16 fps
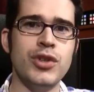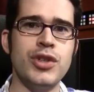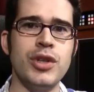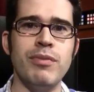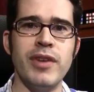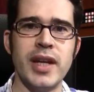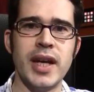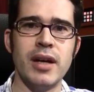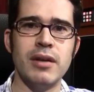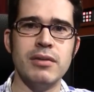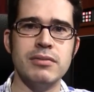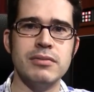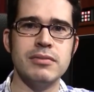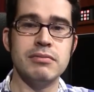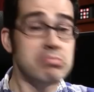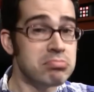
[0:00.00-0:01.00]
a YouTube video.
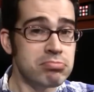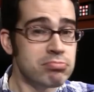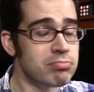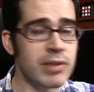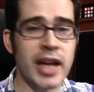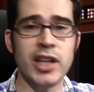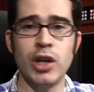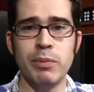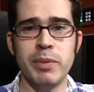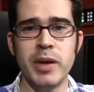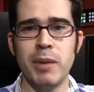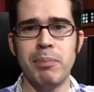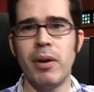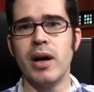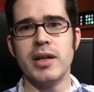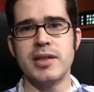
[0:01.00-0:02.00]
And you'll be
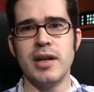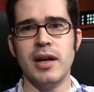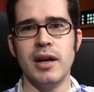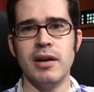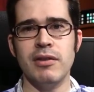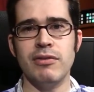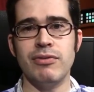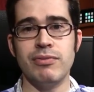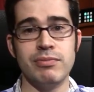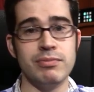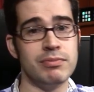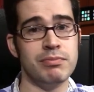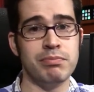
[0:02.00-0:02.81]
a part of